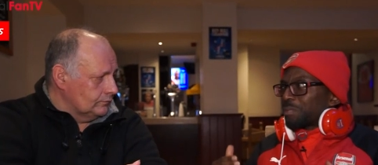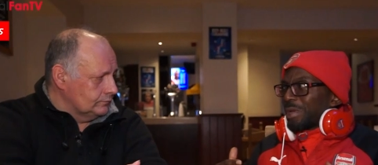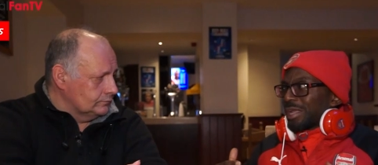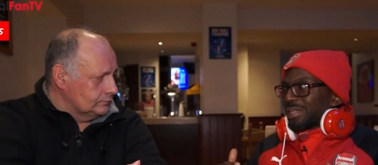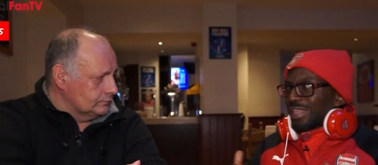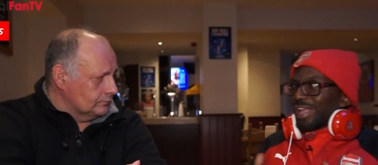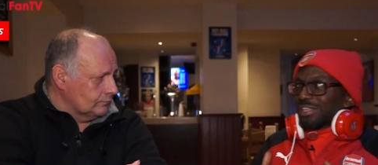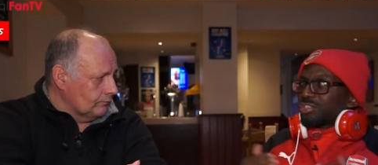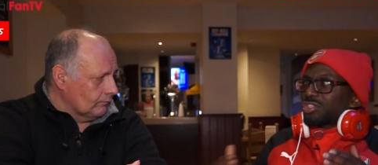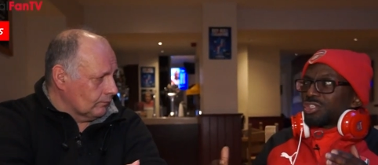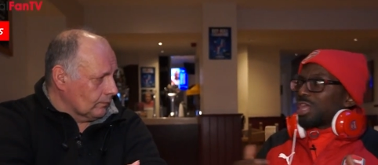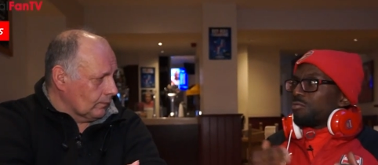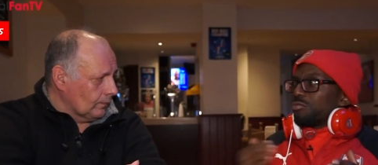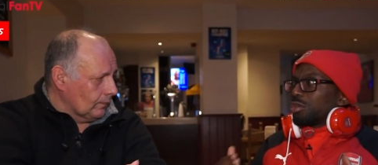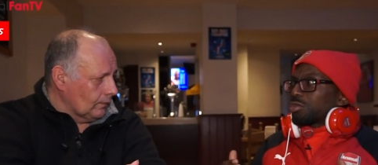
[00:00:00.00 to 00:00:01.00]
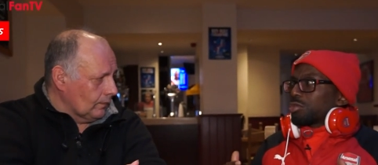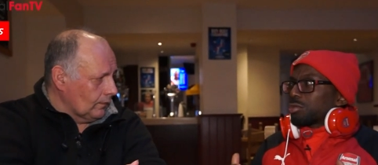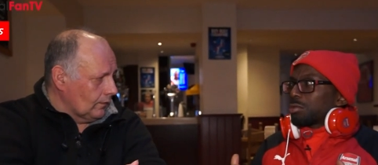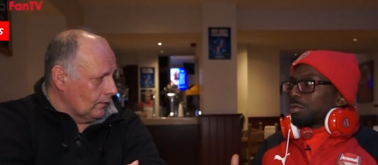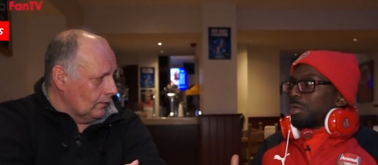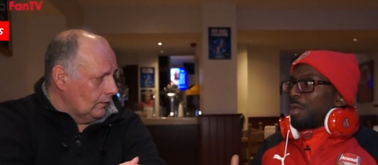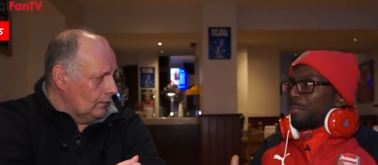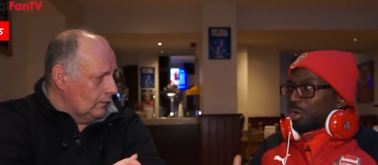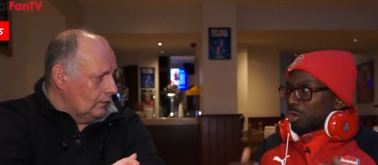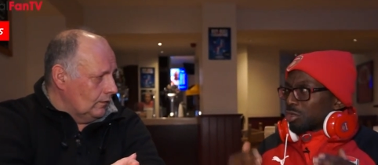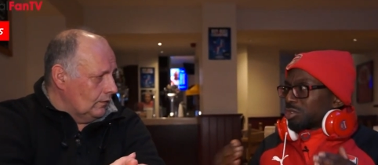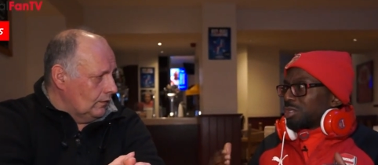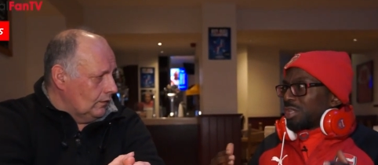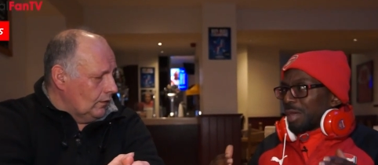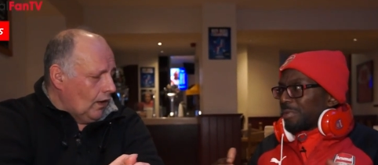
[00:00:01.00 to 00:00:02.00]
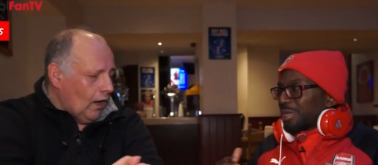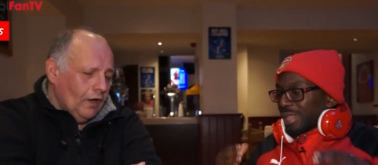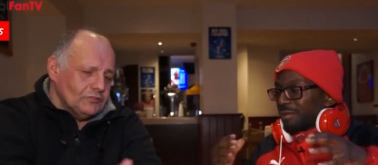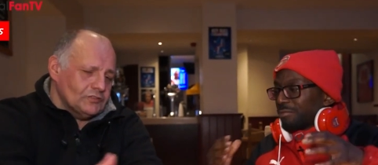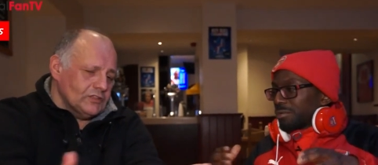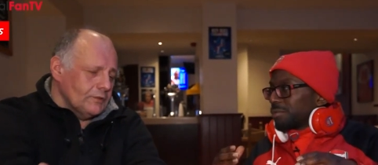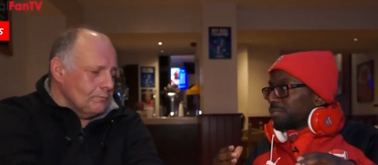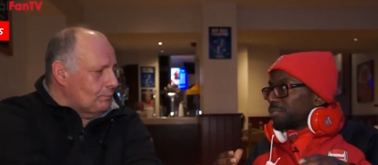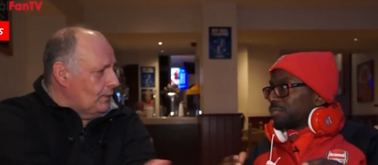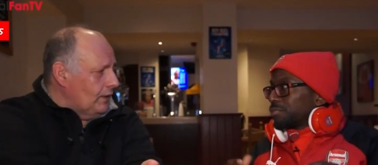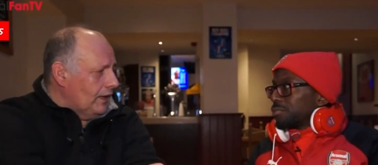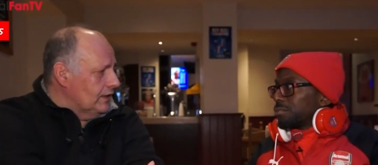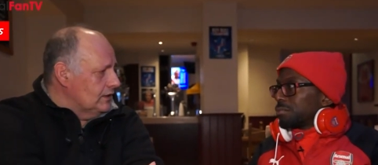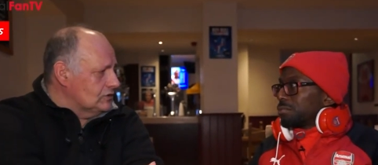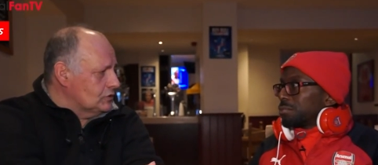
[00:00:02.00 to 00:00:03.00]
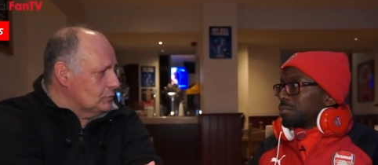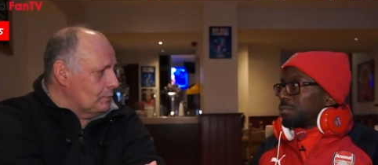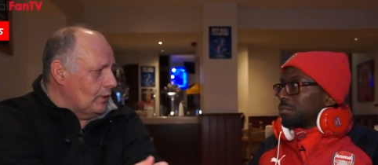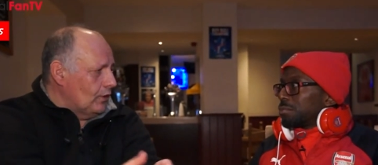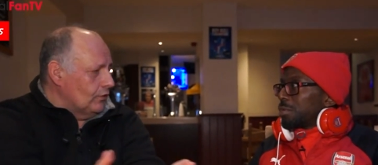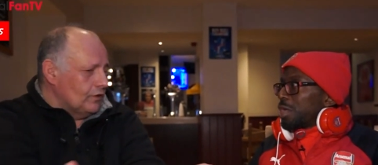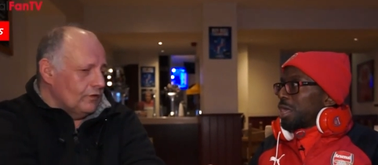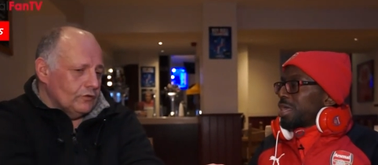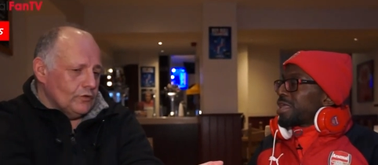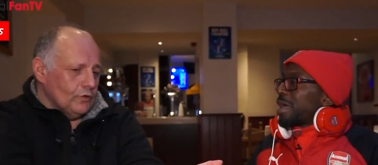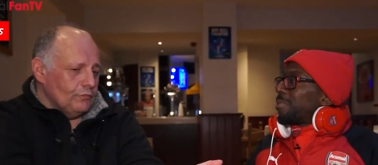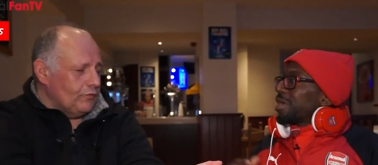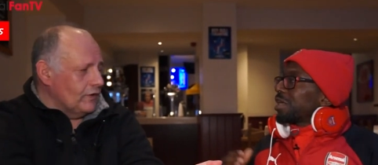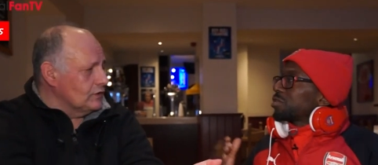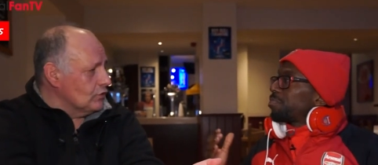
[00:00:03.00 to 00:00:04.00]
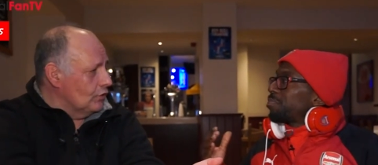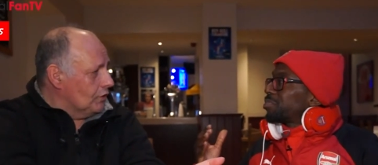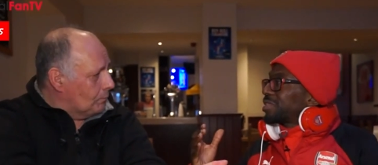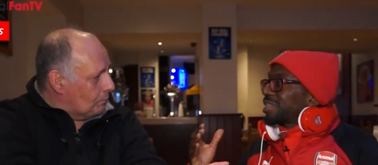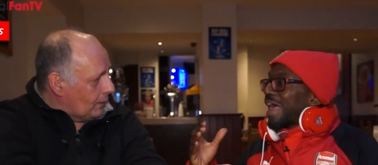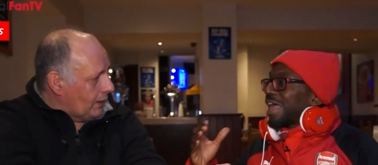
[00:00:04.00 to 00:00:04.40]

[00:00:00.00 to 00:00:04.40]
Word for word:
Speaker 1: spit, that's serious. Because you know what I mean. I've seen
Speaker 2: players spit on the yeah, things on